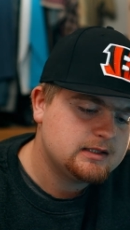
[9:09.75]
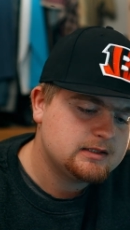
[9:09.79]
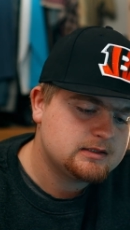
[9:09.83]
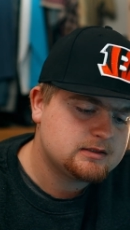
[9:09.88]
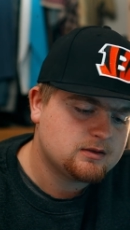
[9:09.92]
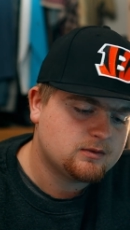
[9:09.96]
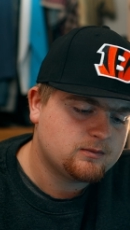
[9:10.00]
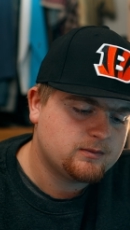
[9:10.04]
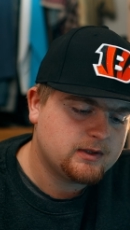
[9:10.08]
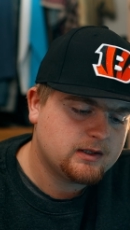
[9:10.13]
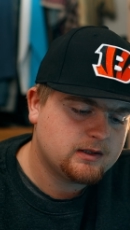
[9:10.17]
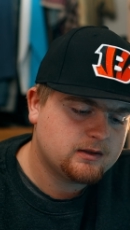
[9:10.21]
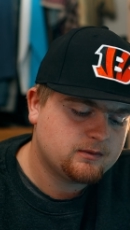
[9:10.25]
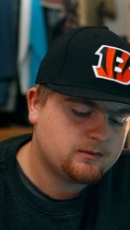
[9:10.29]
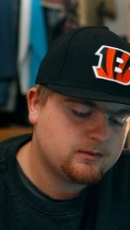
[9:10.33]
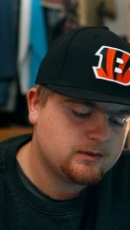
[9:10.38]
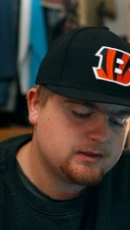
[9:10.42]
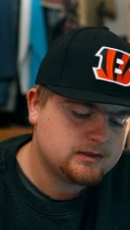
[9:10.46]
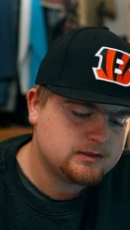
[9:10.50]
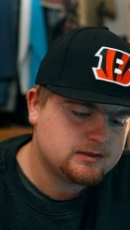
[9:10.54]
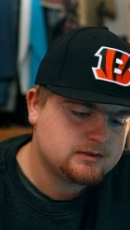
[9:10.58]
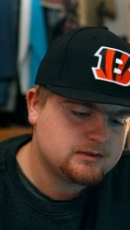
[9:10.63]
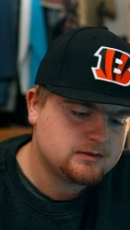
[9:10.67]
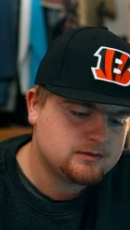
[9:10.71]
So we're
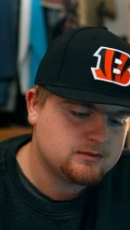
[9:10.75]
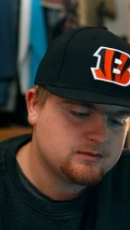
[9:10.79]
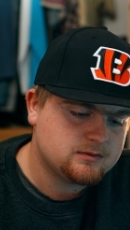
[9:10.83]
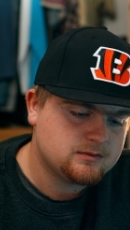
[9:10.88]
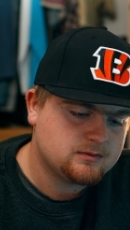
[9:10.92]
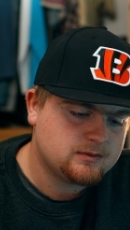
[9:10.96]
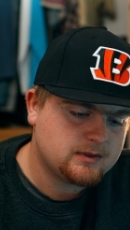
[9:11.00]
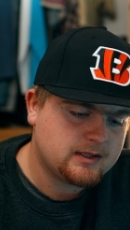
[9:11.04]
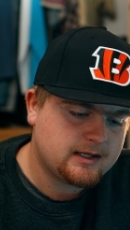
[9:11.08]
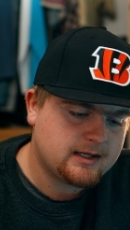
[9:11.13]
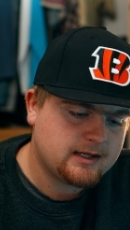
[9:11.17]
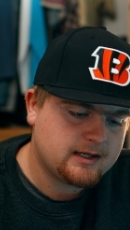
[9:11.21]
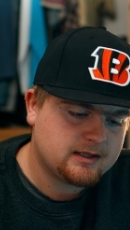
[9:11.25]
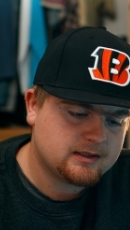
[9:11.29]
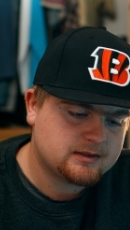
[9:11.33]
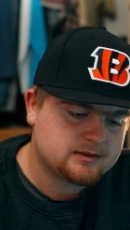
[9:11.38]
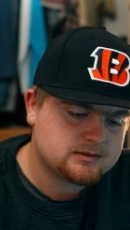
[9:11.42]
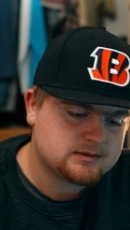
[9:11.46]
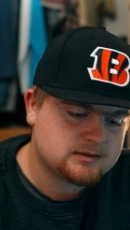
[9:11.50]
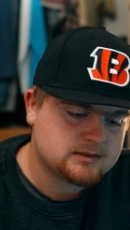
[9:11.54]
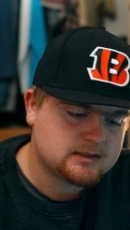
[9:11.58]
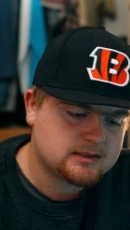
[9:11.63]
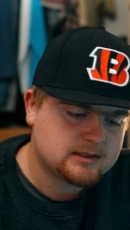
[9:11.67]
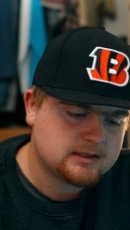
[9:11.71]
going to
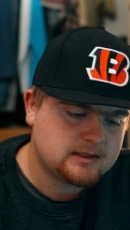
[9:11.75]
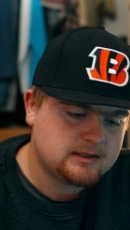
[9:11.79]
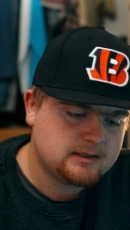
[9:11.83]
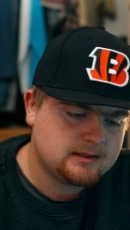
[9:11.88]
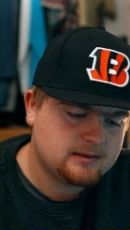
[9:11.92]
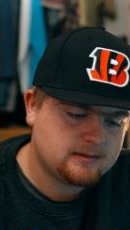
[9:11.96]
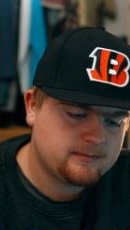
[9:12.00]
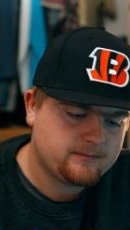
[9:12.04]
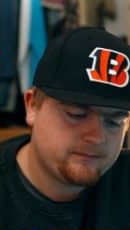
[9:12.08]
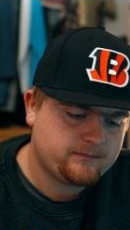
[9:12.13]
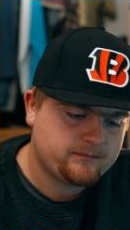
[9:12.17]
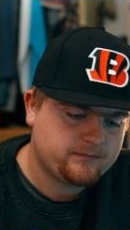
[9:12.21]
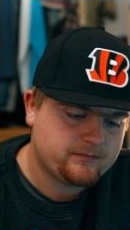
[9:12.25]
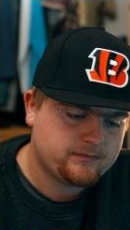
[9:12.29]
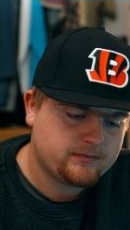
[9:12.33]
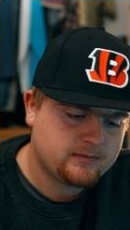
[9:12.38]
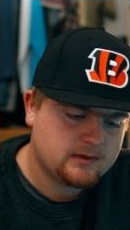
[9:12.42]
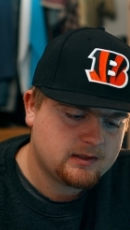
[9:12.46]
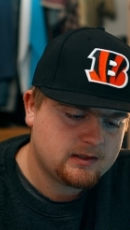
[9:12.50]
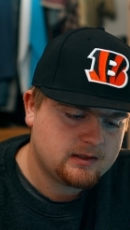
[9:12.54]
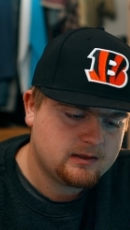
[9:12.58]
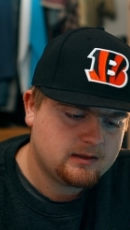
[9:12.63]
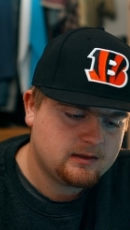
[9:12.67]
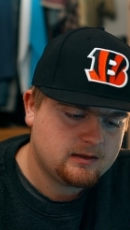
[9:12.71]
actually,
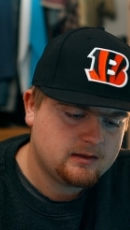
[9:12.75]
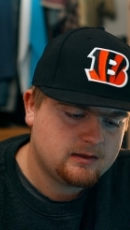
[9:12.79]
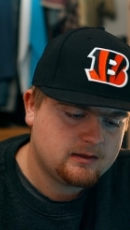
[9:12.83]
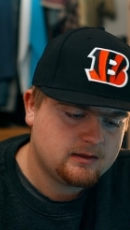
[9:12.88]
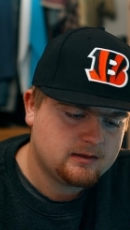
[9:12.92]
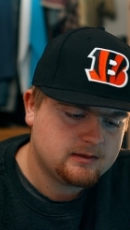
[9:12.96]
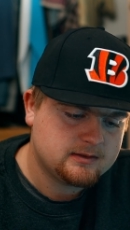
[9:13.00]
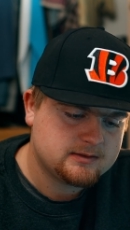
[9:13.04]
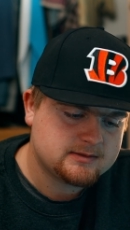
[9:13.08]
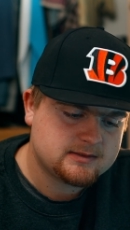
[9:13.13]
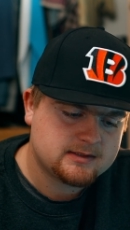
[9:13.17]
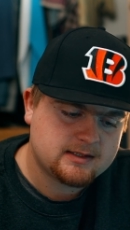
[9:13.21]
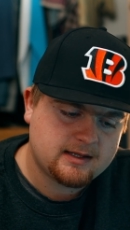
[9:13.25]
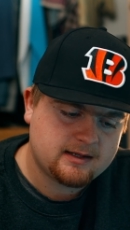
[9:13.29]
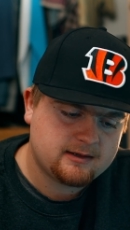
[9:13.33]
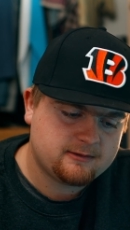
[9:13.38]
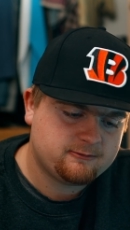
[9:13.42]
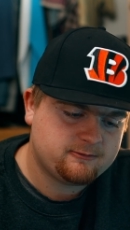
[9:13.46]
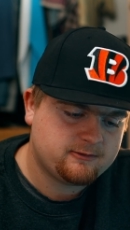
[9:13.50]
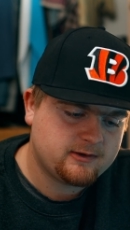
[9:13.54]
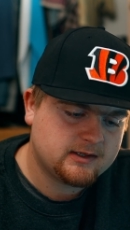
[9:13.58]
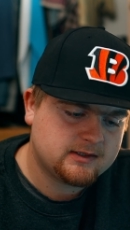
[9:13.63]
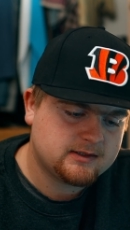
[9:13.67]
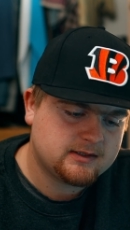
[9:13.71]
it's not
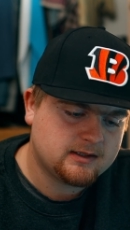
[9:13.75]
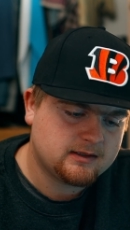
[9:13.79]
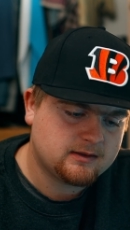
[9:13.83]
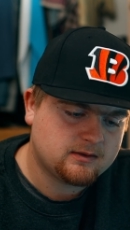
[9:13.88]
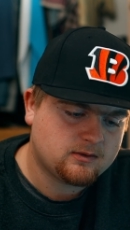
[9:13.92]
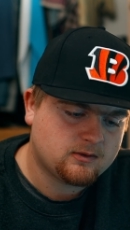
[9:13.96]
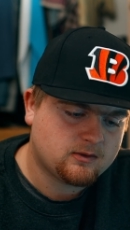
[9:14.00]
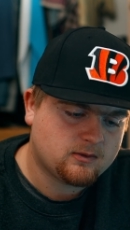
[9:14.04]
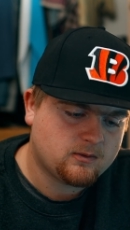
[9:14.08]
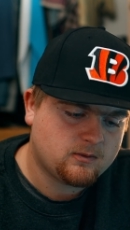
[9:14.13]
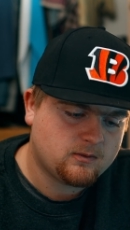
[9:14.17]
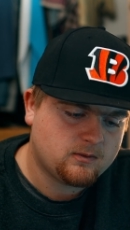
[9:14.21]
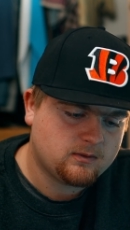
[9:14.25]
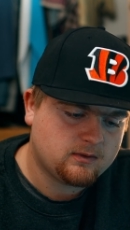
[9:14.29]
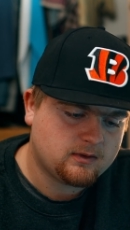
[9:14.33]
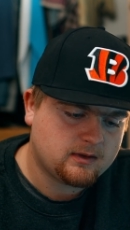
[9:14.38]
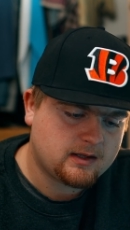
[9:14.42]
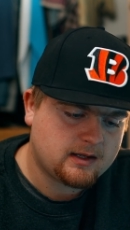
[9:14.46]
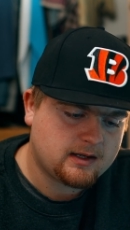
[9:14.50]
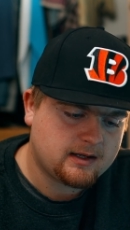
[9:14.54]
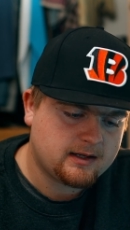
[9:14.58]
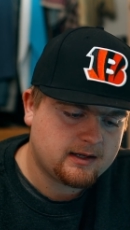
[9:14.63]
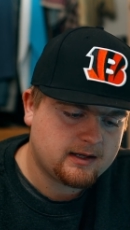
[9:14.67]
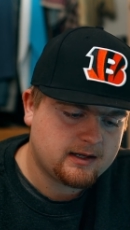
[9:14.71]
affecting a whole
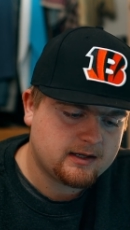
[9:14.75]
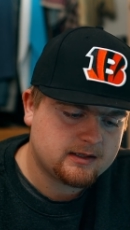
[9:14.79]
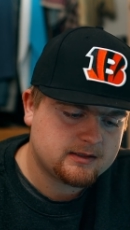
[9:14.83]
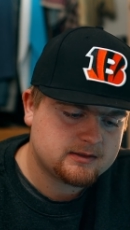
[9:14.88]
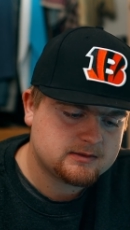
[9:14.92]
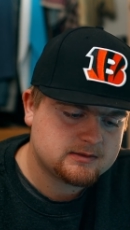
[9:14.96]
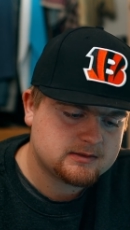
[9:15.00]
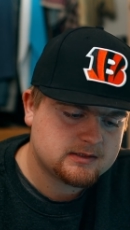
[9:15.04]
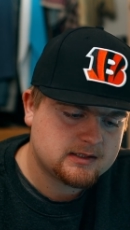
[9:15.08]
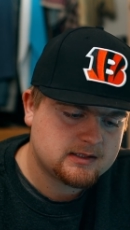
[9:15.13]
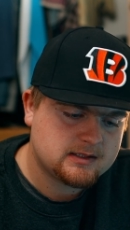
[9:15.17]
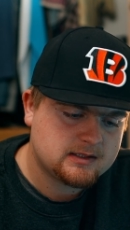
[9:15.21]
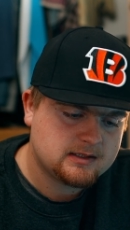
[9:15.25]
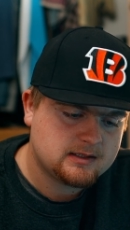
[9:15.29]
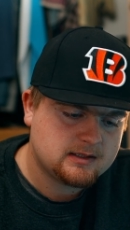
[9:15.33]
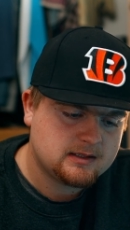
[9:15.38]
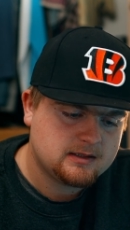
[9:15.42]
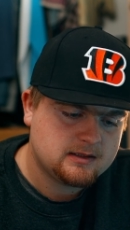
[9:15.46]
lot actually.